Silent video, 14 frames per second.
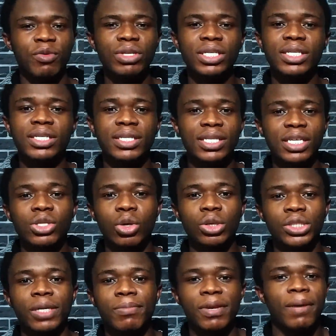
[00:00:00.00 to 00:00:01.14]
which is
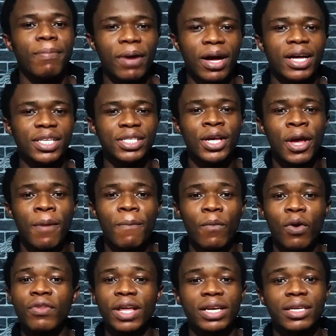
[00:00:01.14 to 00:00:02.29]
600 mAh
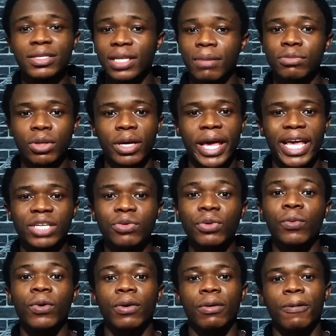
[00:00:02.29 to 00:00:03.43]
more than the Samsung
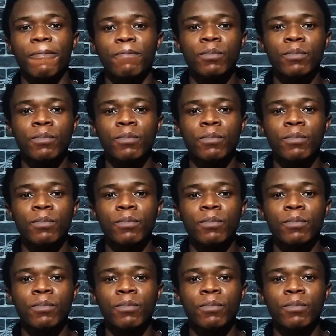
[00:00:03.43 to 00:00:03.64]
S21.